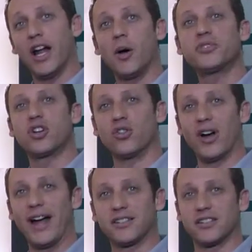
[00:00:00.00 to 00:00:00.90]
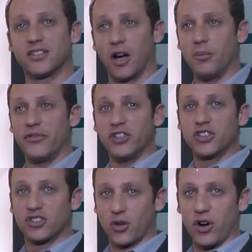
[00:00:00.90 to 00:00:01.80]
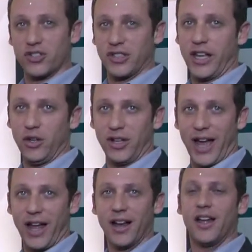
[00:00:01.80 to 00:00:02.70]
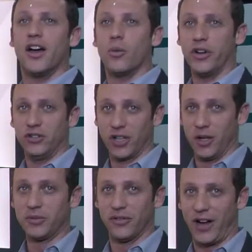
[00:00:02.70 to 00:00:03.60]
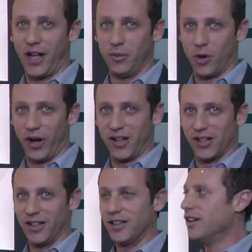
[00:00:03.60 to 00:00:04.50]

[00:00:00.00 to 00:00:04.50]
helps correct some of the distortion that you get when you turn up the volume quickly.